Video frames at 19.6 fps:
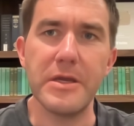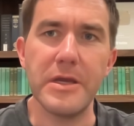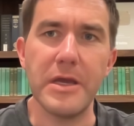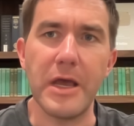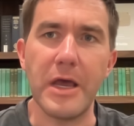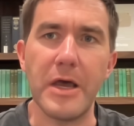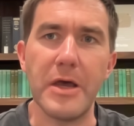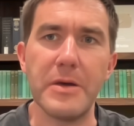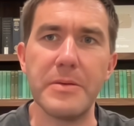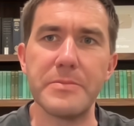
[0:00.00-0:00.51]

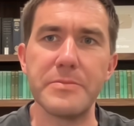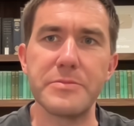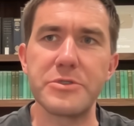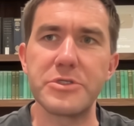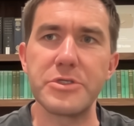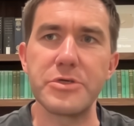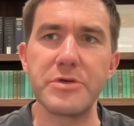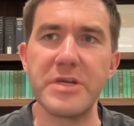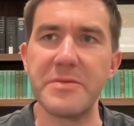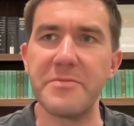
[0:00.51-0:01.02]

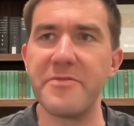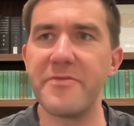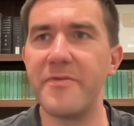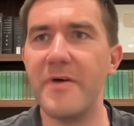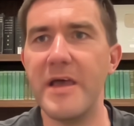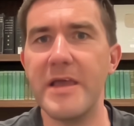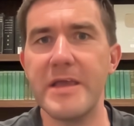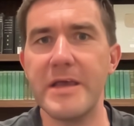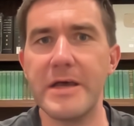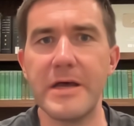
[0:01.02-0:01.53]
to
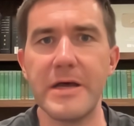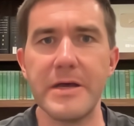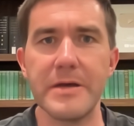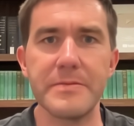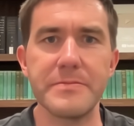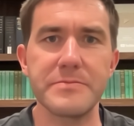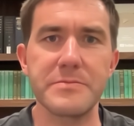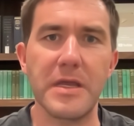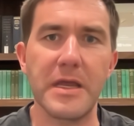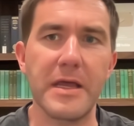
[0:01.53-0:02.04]
Nymphaea,
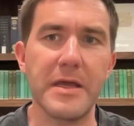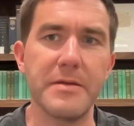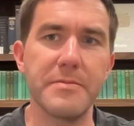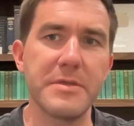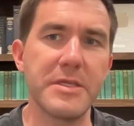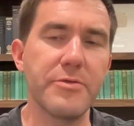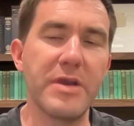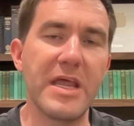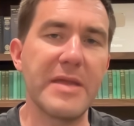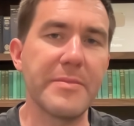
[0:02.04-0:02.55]

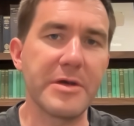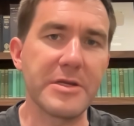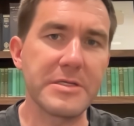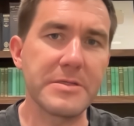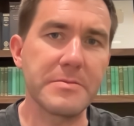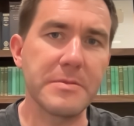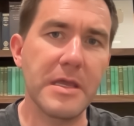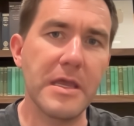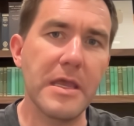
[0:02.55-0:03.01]
you name it.